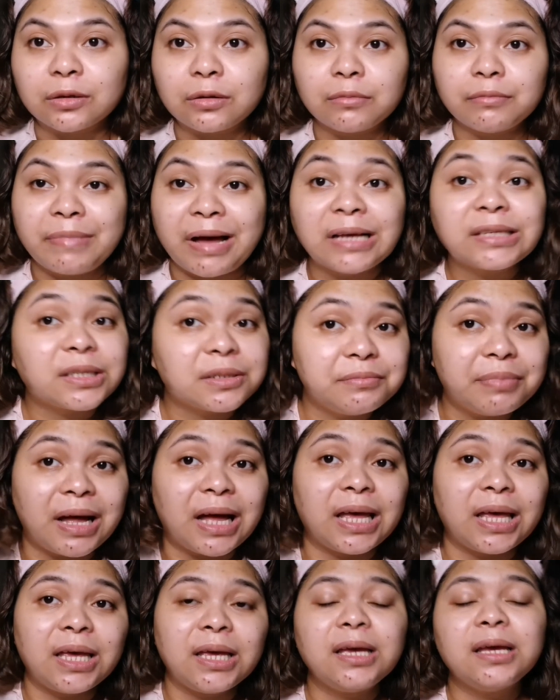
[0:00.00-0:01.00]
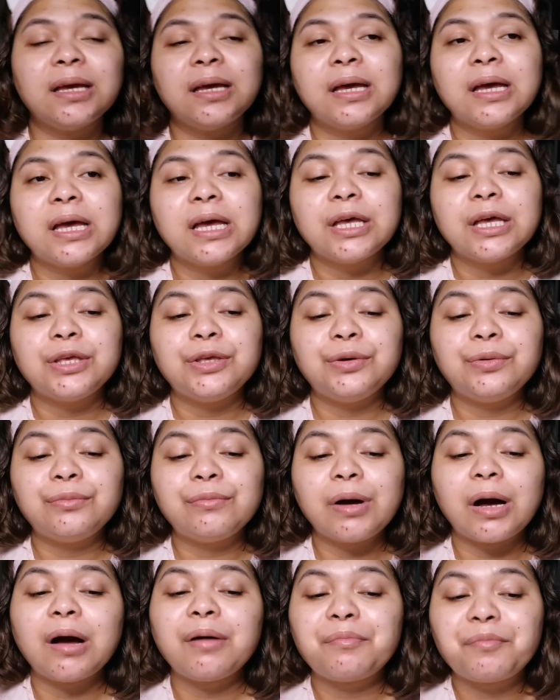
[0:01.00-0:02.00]
must buy yung
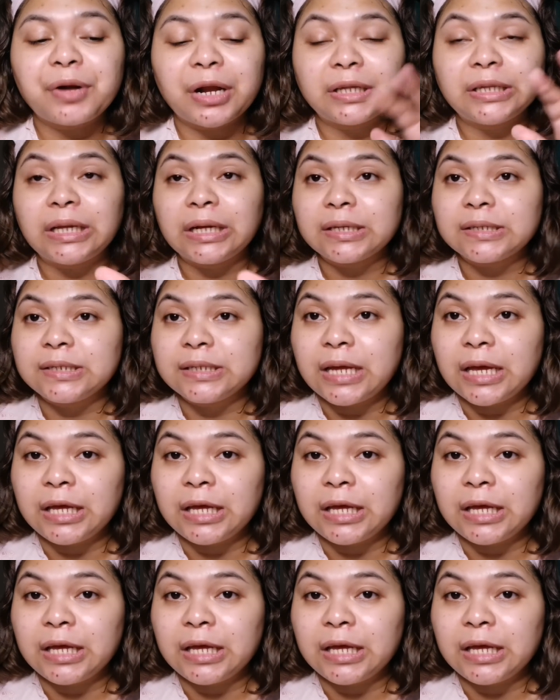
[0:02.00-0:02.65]
mga products na